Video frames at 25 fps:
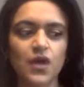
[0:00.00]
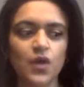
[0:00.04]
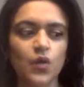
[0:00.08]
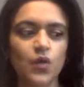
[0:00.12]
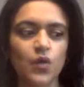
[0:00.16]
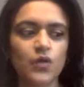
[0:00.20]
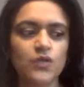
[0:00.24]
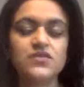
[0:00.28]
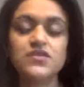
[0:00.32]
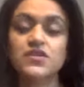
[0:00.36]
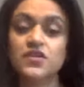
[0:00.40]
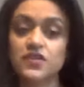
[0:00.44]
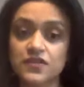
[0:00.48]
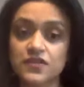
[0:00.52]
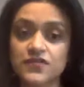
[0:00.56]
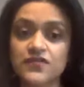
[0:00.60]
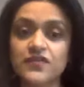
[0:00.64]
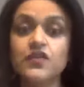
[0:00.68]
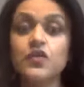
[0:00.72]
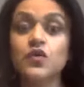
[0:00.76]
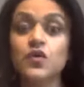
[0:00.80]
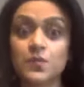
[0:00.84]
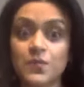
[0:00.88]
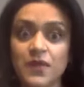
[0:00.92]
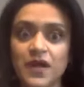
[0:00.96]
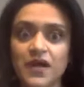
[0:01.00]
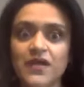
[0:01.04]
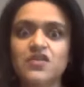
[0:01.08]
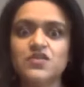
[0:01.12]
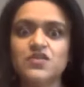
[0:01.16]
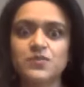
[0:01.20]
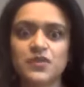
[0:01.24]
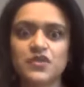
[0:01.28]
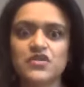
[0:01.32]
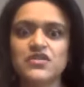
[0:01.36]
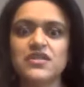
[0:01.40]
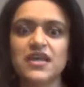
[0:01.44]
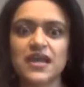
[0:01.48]
what's good for your mind,
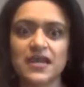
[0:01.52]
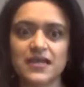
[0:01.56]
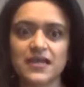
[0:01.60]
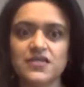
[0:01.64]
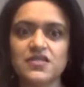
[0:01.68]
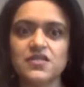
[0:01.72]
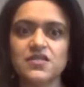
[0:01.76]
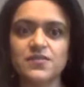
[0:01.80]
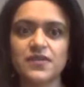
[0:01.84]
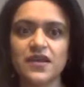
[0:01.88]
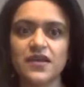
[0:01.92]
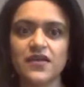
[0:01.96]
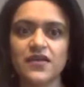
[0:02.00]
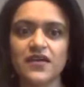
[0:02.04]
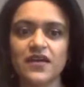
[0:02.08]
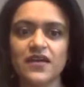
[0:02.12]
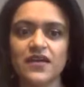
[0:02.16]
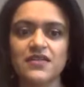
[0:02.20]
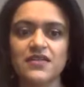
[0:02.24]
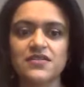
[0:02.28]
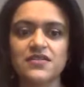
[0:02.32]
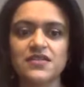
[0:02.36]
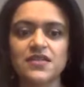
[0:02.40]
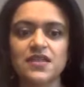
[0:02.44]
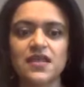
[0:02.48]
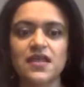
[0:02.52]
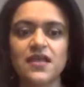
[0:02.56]
body and spirit,